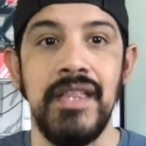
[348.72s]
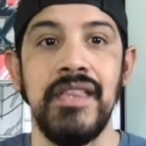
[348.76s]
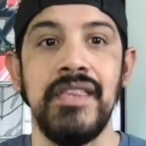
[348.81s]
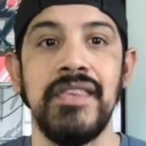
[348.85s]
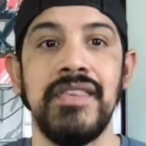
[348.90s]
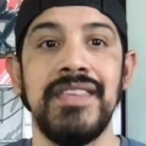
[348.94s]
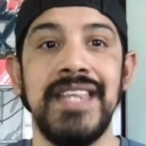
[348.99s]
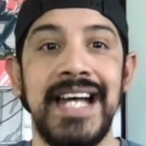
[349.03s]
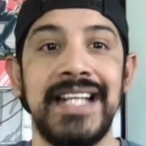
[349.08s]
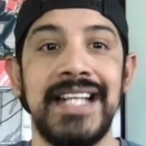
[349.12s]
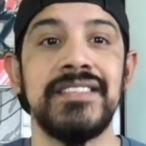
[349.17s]

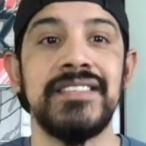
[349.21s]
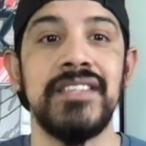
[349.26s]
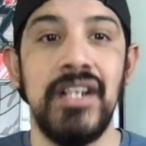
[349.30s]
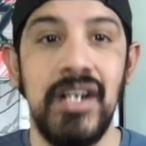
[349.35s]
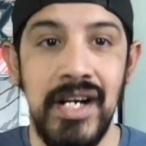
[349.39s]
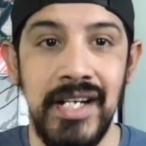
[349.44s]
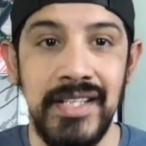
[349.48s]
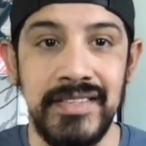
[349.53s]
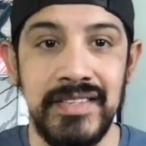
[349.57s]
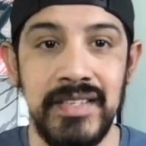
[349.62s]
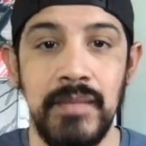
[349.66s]
That's
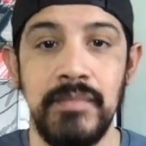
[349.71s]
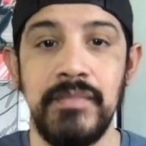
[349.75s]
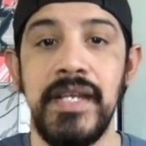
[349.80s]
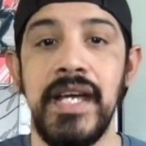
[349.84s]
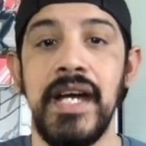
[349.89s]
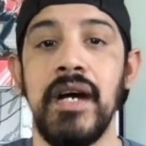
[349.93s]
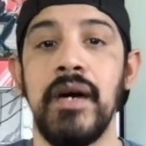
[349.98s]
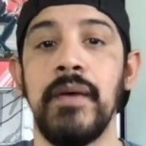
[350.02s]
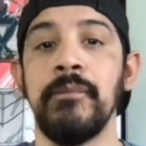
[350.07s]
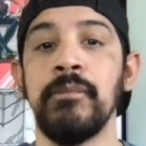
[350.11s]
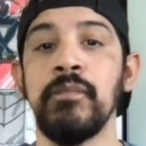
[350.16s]
awesome.
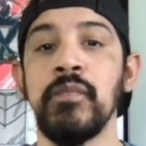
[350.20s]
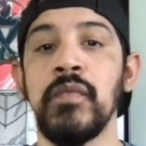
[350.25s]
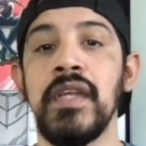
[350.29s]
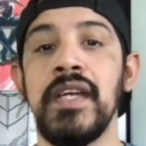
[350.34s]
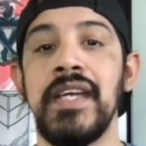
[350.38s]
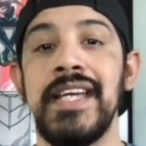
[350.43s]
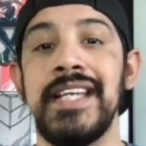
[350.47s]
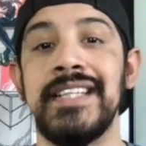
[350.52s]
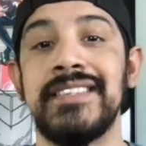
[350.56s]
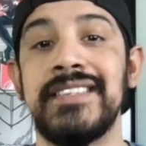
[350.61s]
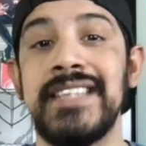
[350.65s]
Now,
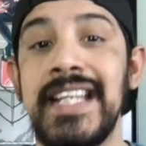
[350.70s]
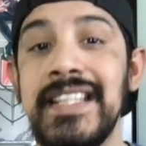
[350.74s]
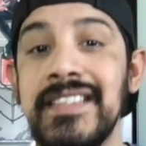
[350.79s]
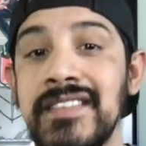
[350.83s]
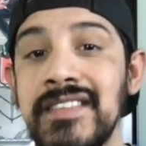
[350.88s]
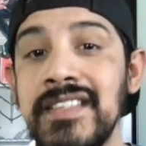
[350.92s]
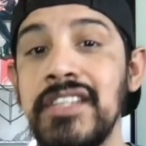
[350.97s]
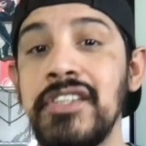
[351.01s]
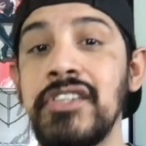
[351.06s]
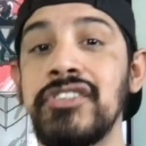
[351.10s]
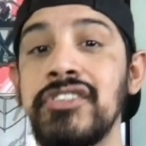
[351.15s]
it says
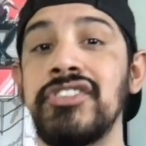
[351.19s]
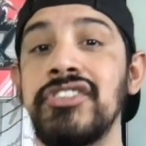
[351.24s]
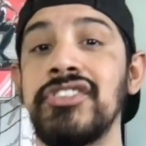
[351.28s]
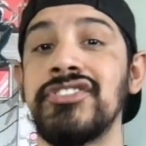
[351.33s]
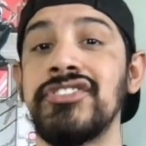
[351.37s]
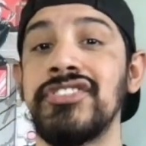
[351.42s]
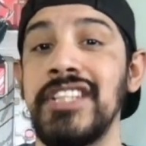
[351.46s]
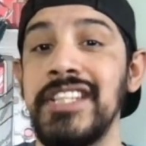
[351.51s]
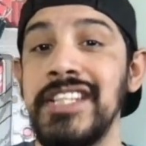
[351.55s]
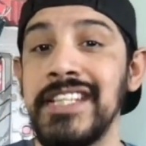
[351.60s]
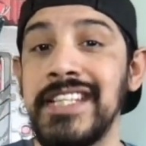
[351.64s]
Sinister
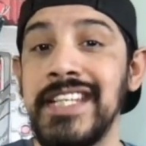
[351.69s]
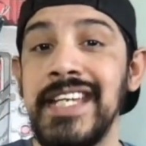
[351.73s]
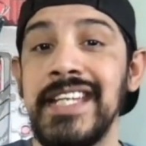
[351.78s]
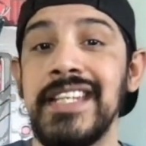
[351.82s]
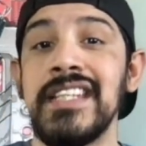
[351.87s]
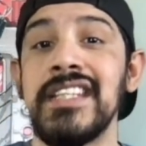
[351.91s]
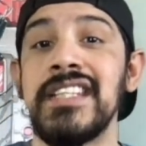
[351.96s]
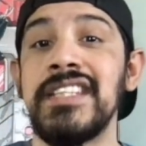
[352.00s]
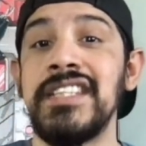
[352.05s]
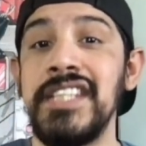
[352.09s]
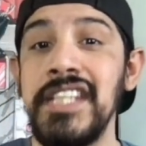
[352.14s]

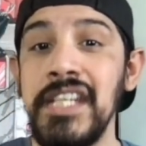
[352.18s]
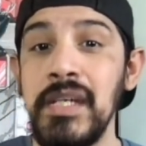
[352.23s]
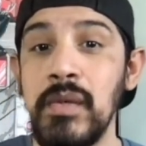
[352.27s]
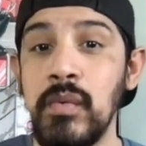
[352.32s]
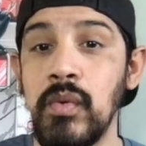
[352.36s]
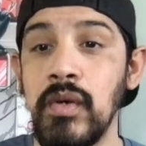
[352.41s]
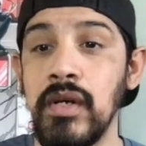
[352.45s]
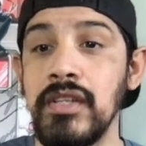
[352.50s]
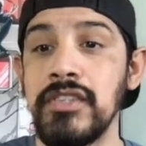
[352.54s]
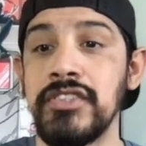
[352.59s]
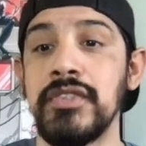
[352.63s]
Syndicate
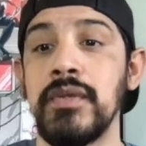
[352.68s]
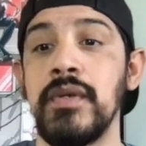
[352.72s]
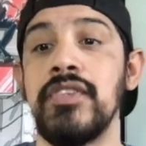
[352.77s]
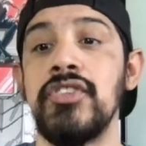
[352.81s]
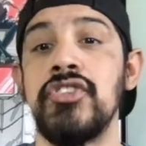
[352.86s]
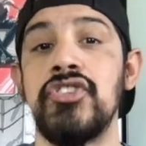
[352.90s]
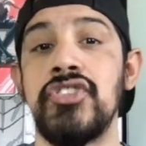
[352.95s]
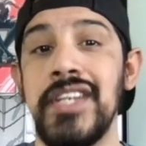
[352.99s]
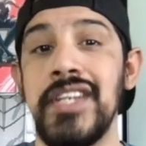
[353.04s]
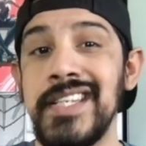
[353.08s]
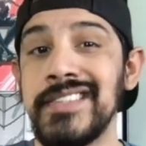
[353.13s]
keyword, so
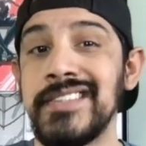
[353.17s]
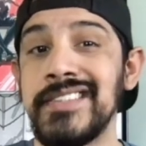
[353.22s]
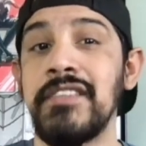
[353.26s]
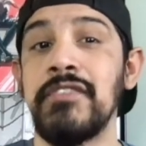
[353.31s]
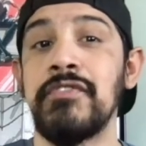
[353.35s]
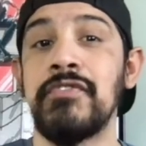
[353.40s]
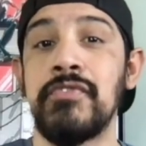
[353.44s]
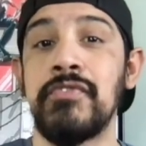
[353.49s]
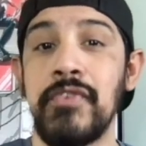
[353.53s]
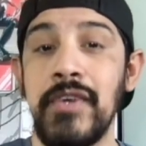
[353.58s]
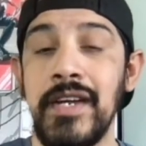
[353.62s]

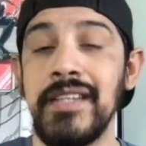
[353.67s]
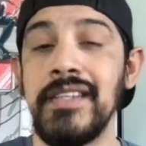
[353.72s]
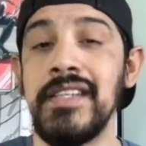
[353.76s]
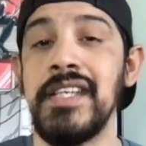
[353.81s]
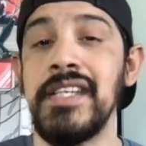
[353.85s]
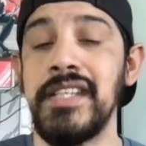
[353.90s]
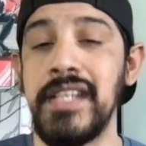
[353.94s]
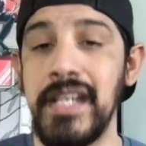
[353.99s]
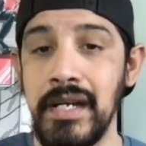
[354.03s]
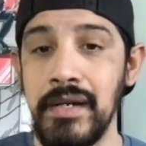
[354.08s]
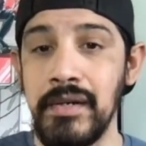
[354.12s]
adjacent
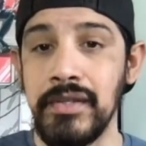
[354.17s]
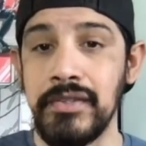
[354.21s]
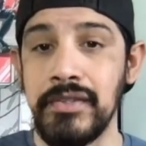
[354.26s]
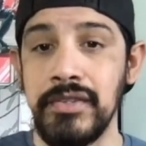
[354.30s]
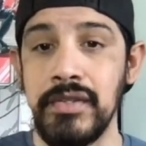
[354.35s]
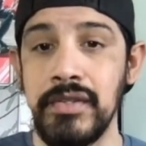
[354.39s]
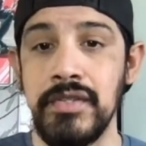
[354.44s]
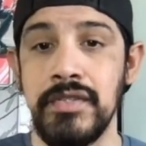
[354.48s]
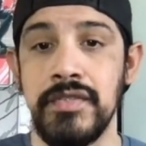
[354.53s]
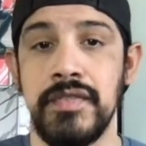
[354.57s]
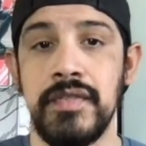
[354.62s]
friendly
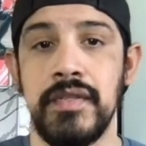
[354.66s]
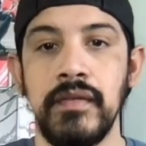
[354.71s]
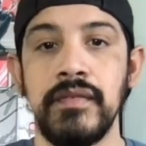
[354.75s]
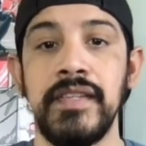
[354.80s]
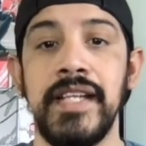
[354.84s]
characters.